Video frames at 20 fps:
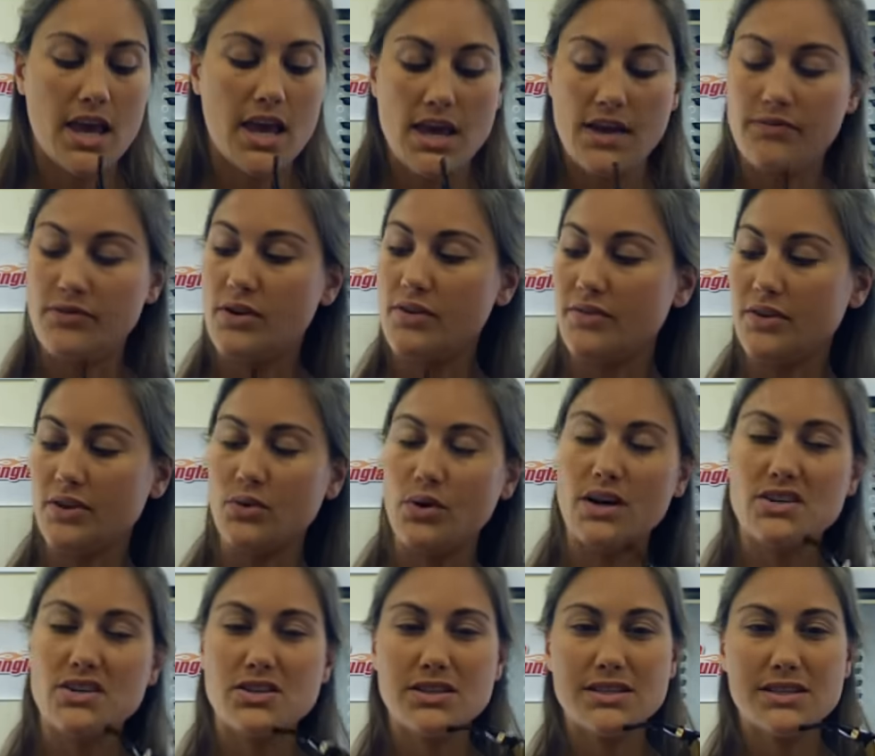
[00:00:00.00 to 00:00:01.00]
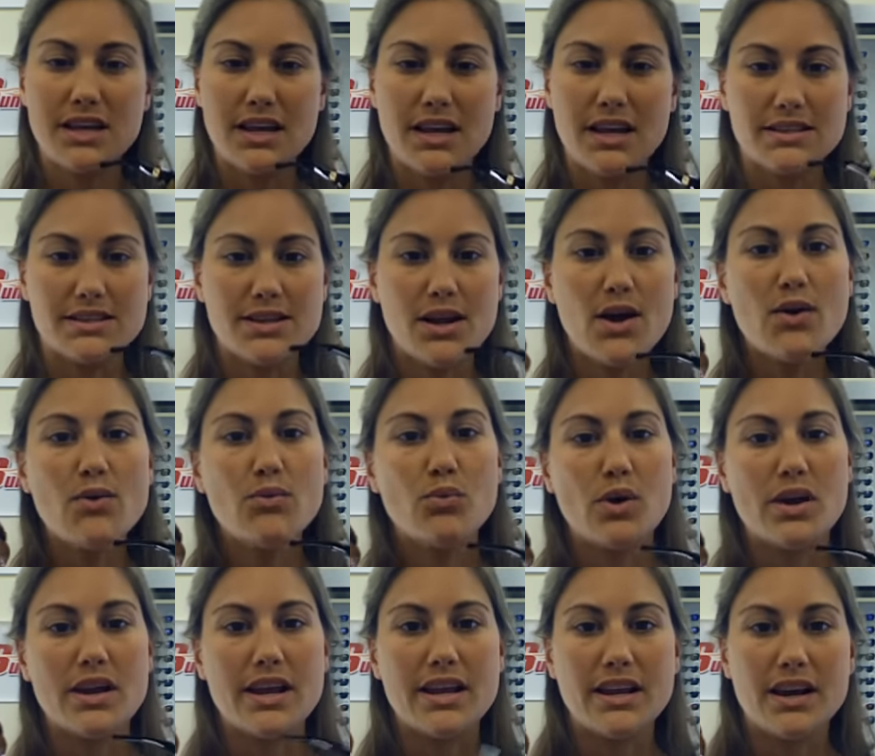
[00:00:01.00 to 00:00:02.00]
If you have any questions, let us know.
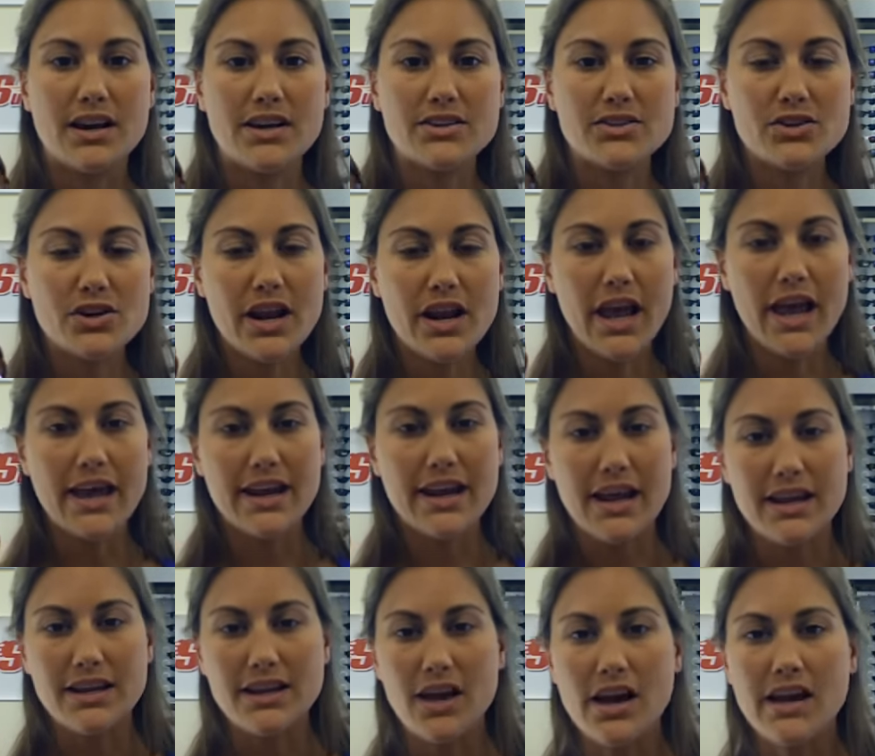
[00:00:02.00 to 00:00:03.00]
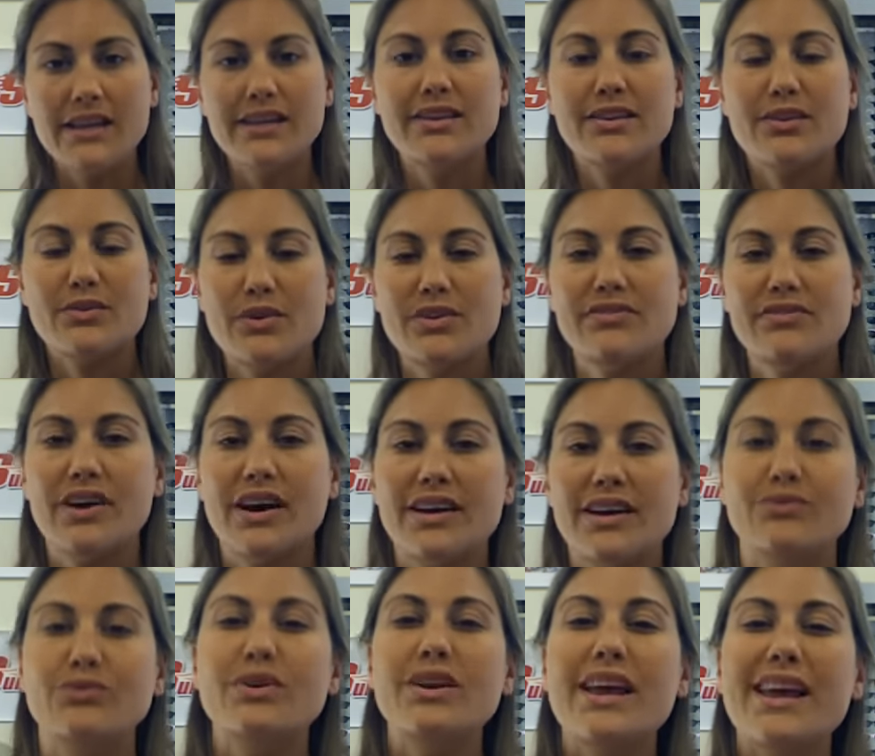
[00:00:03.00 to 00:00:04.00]
one eight hundred, eight eight nine, three five
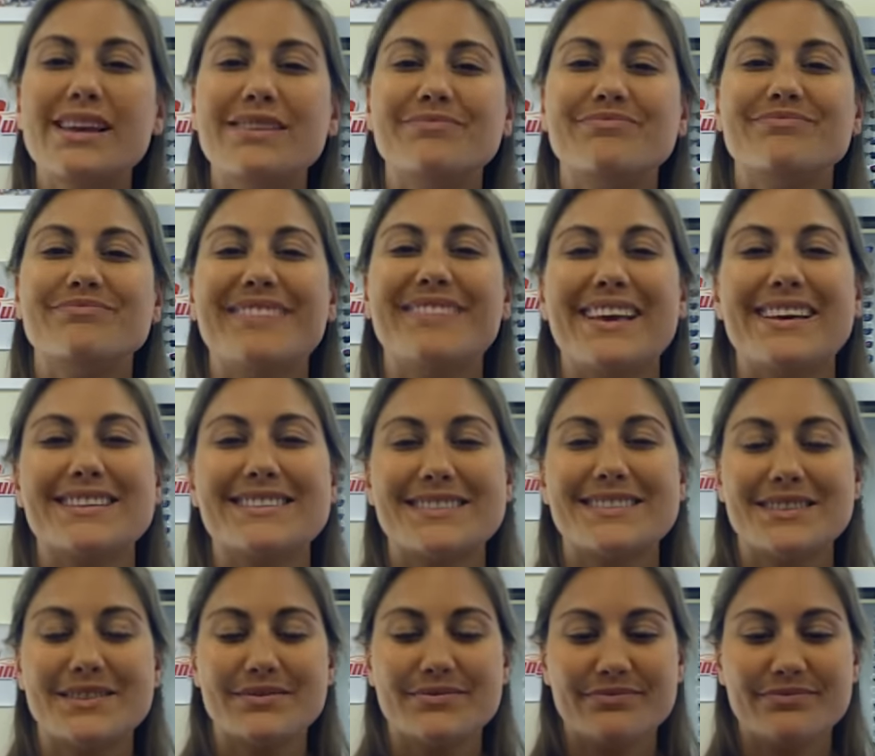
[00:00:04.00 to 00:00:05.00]
one eight. Thanks.